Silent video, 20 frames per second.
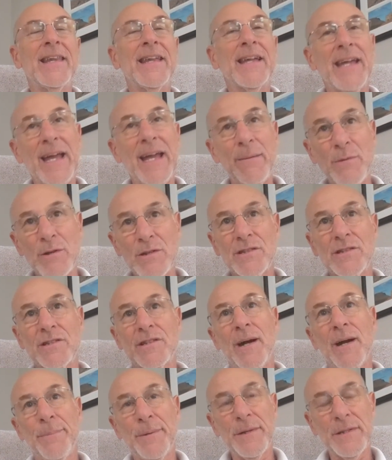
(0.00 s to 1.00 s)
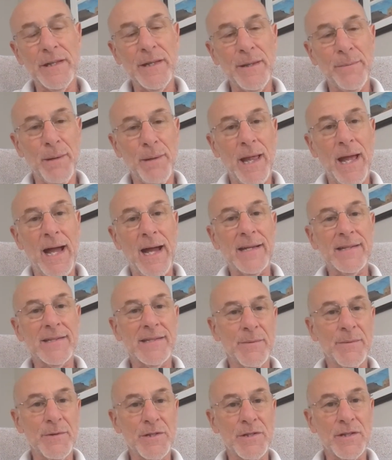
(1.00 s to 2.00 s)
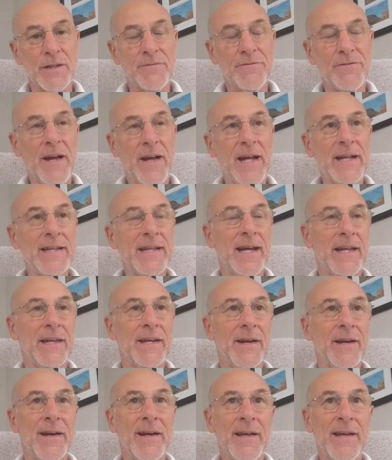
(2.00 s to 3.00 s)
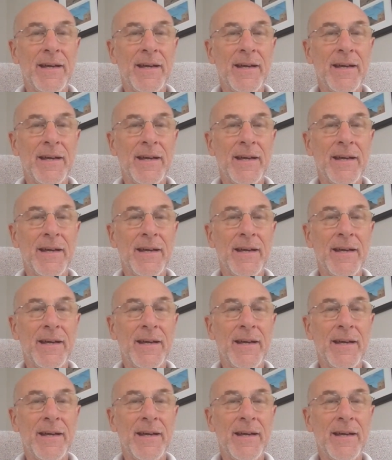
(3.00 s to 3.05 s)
Game was dump it to the block, see what you can find down there.